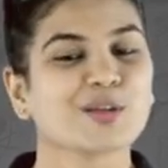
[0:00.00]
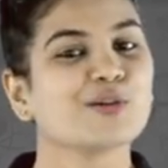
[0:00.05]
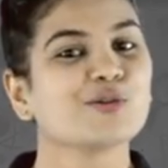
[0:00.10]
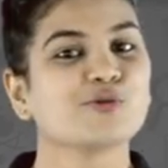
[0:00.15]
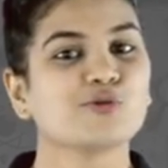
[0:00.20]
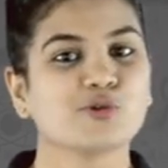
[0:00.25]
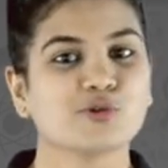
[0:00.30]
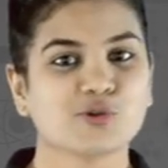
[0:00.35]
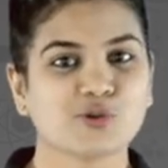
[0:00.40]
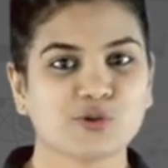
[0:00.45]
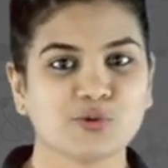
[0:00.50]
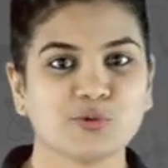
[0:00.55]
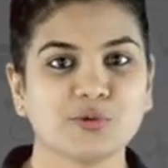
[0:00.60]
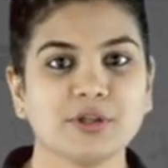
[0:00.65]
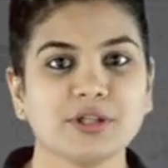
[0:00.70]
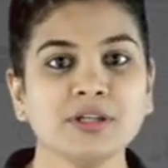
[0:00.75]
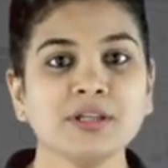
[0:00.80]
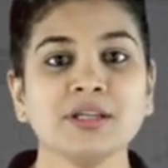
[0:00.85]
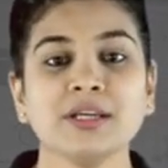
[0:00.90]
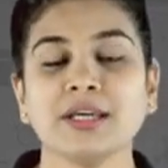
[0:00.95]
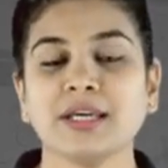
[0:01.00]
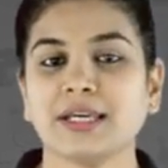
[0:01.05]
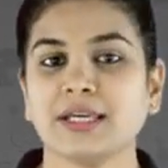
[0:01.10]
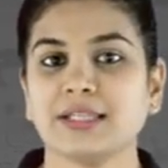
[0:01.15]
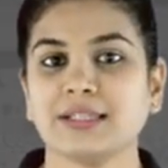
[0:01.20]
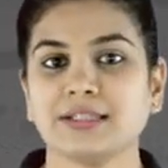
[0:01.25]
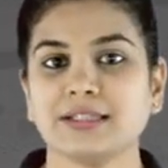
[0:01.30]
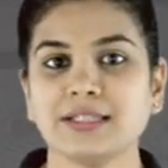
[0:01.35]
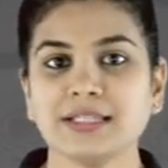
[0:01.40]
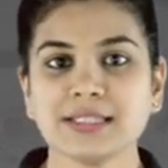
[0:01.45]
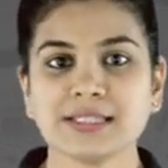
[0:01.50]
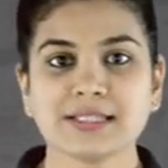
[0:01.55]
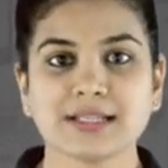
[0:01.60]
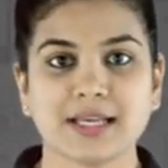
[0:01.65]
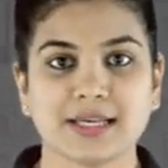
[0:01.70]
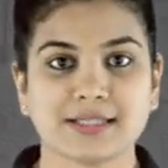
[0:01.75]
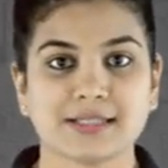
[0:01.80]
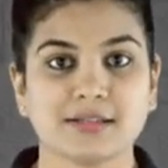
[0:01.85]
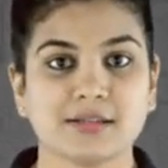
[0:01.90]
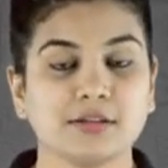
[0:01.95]
So student, in this
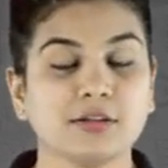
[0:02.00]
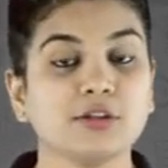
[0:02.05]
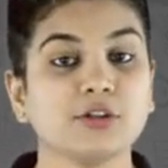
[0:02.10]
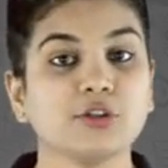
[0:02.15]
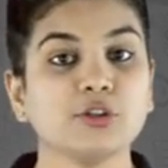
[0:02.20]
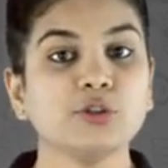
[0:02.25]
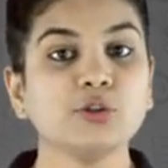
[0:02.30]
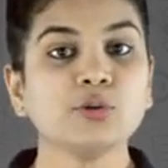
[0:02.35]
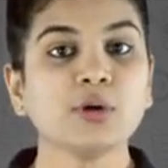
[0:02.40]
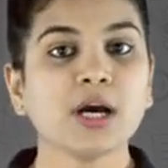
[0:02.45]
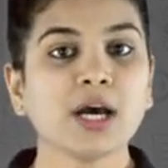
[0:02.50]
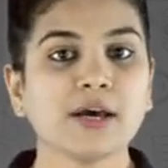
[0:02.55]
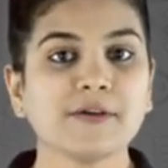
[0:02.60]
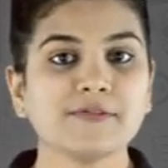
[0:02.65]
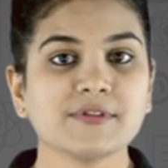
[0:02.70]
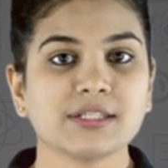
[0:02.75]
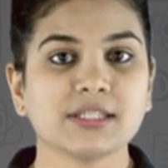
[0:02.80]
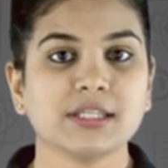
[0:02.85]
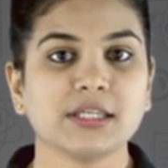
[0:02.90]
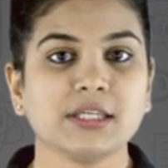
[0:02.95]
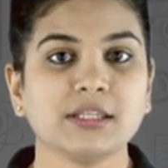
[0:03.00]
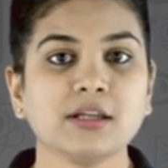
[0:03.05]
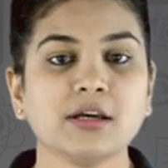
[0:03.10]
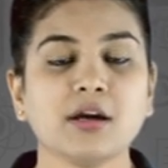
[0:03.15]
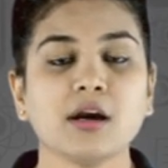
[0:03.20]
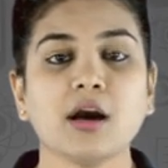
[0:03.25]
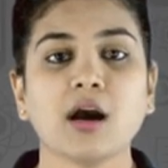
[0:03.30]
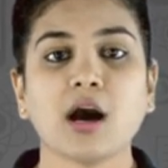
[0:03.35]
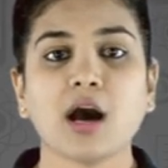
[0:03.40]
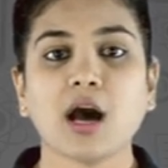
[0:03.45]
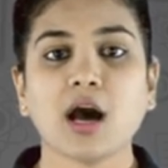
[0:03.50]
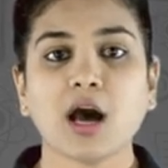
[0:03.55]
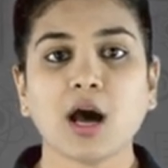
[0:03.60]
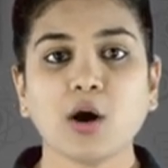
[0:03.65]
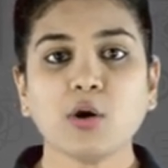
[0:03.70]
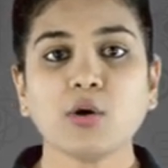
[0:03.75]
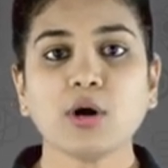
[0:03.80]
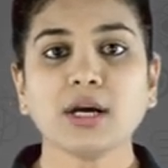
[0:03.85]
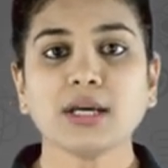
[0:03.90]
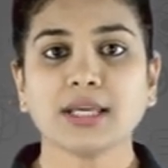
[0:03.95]
lesson, you have seen
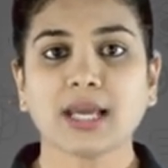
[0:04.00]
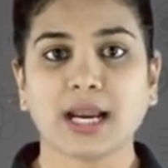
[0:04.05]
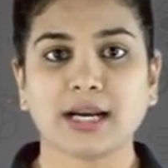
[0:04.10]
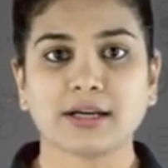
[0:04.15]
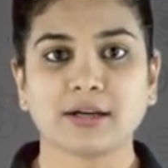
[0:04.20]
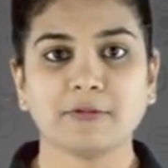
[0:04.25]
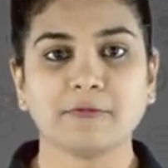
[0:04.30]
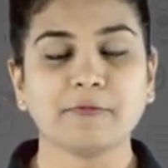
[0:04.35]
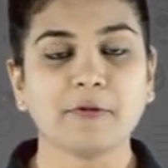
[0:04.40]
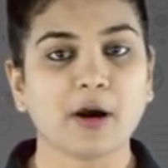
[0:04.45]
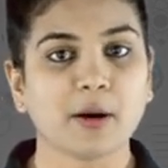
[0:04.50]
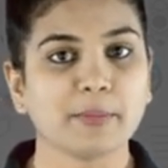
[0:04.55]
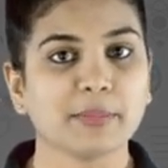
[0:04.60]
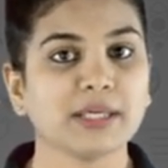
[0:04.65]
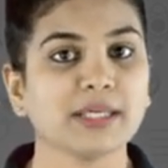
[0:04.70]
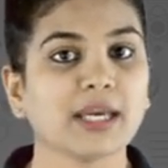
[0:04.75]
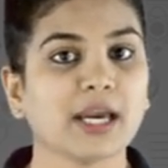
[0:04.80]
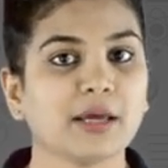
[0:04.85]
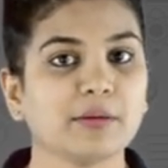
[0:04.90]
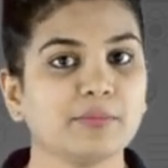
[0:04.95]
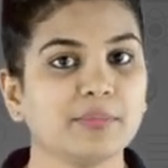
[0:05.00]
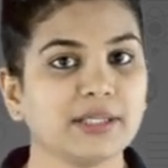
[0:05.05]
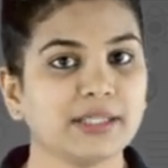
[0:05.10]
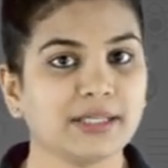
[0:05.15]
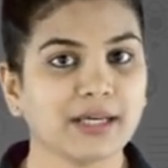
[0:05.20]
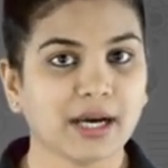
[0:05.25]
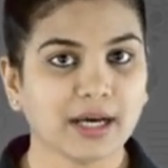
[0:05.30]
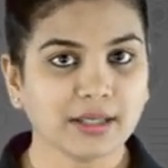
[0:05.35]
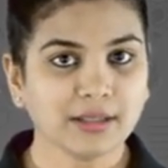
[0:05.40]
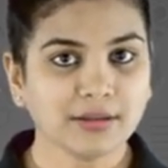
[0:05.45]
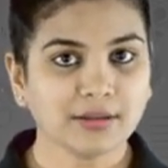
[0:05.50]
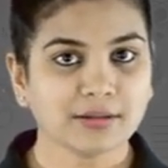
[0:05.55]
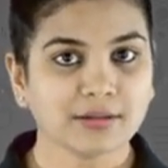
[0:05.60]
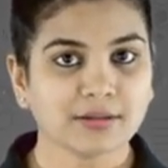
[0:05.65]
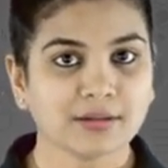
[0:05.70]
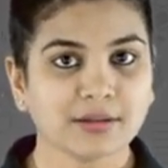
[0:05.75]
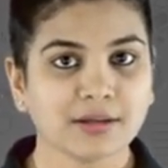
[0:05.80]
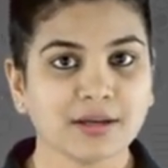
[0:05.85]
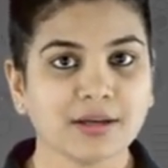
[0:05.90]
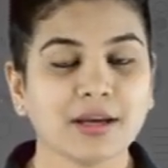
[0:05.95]
how a cattle farming can be done
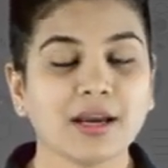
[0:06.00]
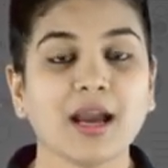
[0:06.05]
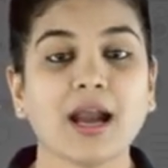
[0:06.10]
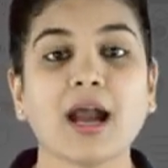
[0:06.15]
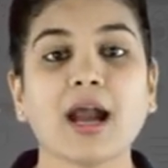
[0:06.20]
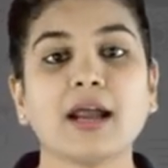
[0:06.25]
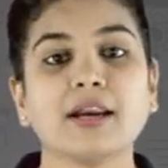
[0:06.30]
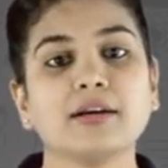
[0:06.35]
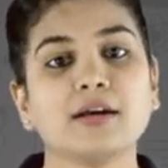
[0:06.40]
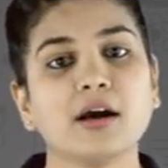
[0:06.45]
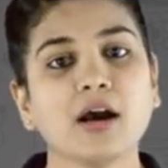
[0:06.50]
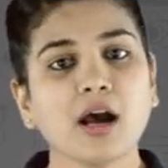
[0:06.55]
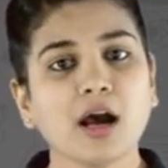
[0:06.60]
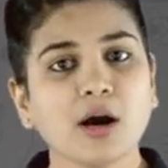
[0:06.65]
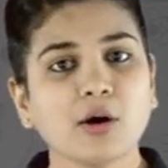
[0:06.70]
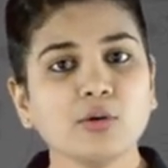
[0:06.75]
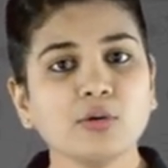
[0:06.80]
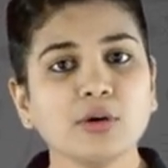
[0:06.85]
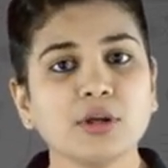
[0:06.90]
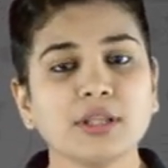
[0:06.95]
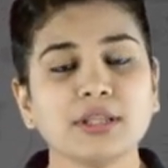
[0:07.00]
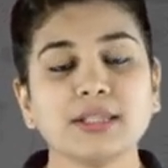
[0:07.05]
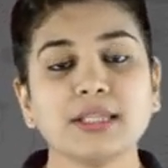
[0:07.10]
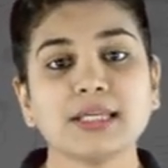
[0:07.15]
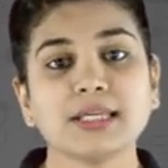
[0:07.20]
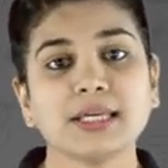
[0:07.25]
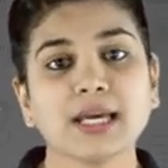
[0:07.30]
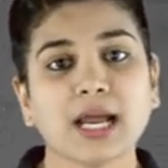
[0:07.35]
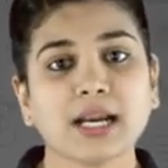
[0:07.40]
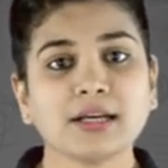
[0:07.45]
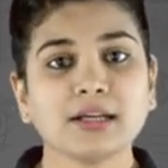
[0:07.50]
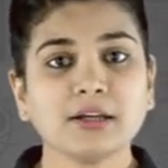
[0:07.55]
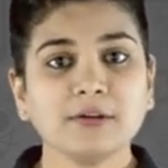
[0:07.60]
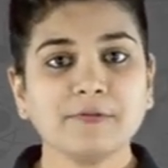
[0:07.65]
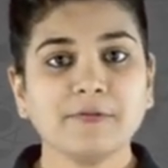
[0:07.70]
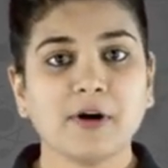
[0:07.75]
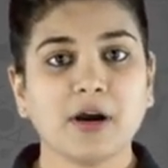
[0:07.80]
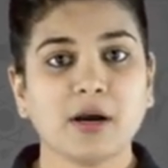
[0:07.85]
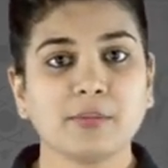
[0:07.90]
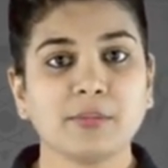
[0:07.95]
and how the cattle
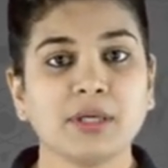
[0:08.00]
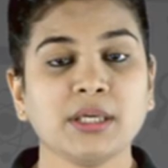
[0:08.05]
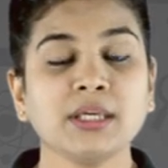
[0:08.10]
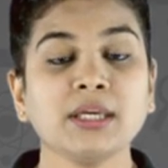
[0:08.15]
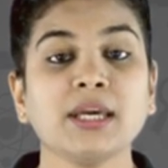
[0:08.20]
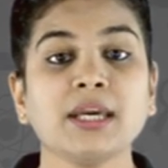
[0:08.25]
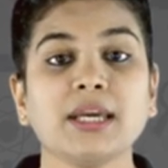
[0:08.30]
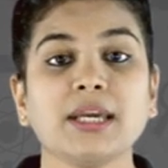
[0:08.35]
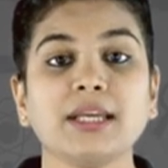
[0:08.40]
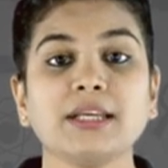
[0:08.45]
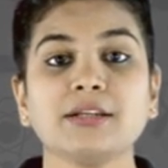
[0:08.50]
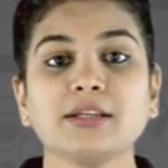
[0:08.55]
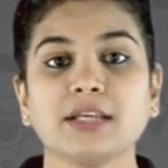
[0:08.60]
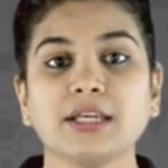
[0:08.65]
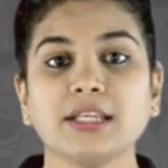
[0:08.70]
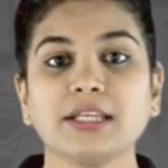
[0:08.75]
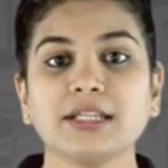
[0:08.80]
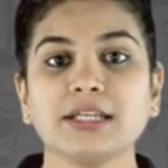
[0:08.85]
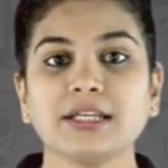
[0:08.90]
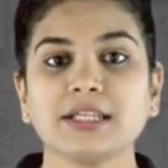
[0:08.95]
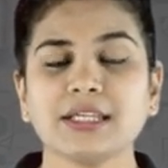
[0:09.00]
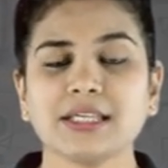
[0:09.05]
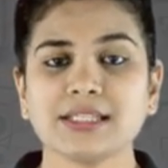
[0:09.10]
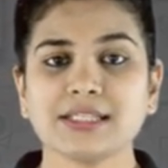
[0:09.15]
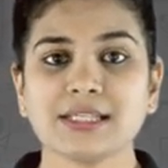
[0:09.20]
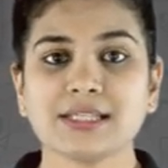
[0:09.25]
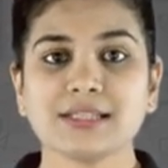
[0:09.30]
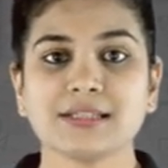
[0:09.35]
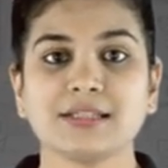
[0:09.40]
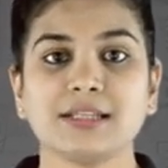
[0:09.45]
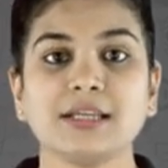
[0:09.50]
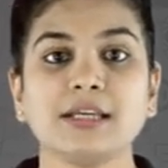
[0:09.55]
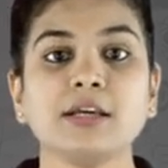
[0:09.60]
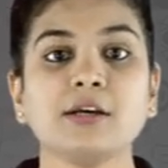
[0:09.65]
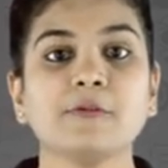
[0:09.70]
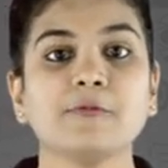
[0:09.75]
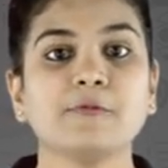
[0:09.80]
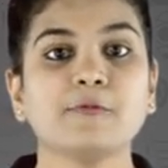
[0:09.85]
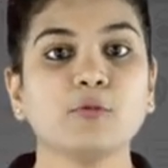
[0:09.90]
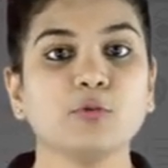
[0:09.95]
farming, it increases the
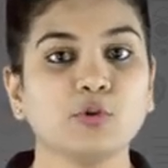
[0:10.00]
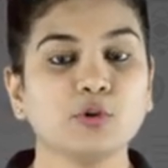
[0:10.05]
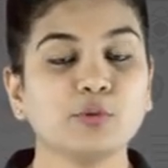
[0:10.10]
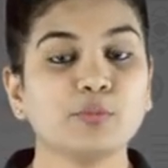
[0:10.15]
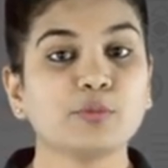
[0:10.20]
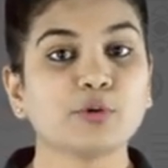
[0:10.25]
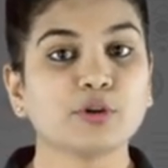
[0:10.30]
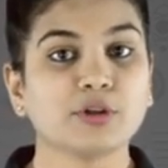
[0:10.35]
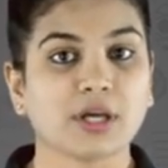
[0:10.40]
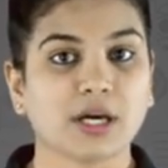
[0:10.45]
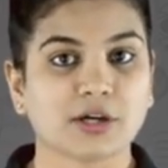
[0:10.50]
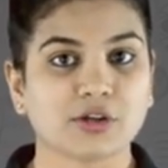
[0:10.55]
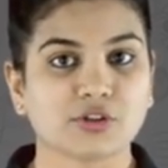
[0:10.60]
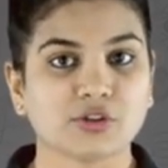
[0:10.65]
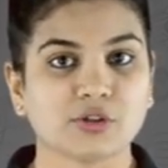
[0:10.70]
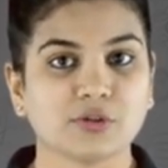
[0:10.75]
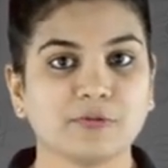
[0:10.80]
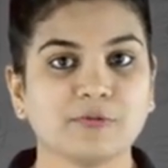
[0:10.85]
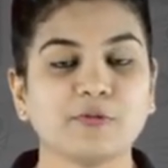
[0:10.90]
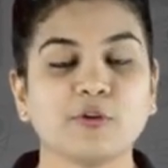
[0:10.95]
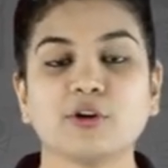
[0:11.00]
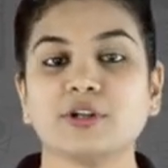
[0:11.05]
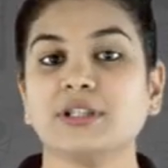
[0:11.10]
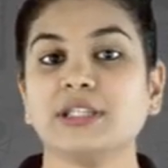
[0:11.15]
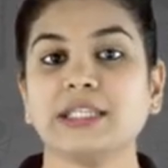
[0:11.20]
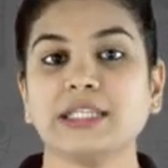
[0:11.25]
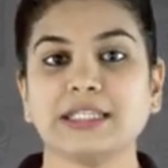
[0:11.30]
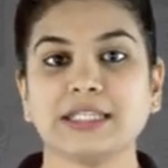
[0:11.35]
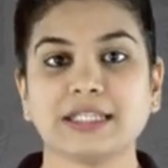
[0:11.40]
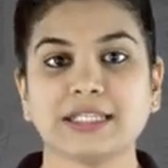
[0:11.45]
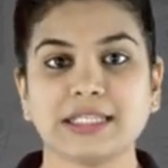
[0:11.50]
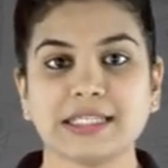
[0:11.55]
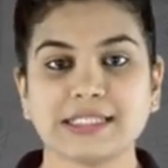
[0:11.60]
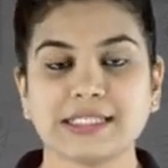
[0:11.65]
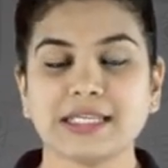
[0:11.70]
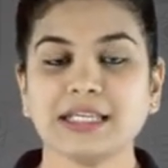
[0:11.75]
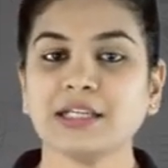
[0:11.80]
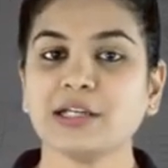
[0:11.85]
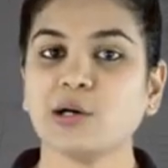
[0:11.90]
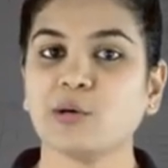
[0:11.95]
food production for the
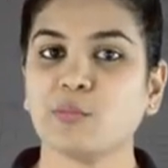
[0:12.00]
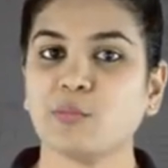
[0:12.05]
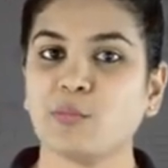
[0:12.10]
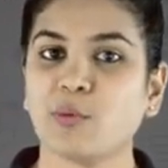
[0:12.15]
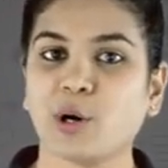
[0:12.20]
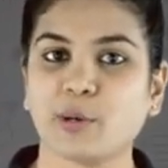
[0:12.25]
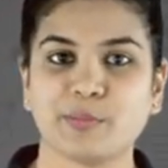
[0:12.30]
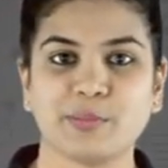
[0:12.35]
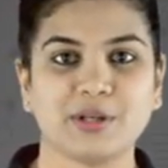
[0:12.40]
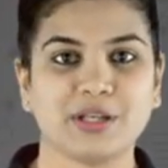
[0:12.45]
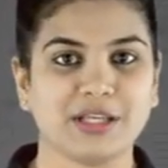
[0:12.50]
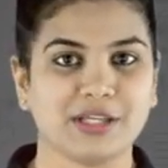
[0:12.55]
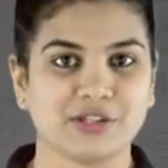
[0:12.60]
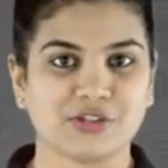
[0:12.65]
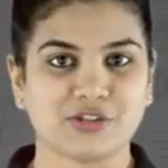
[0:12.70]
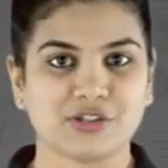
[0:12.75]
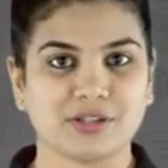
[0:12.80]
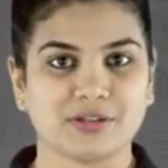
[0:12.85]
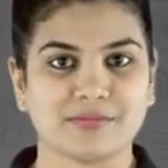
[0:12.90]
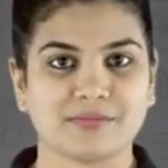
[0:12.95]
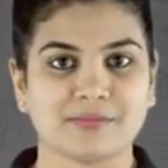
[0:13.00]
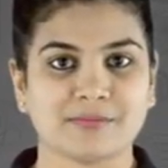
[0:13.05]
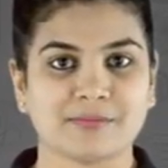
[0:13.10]
increasing population.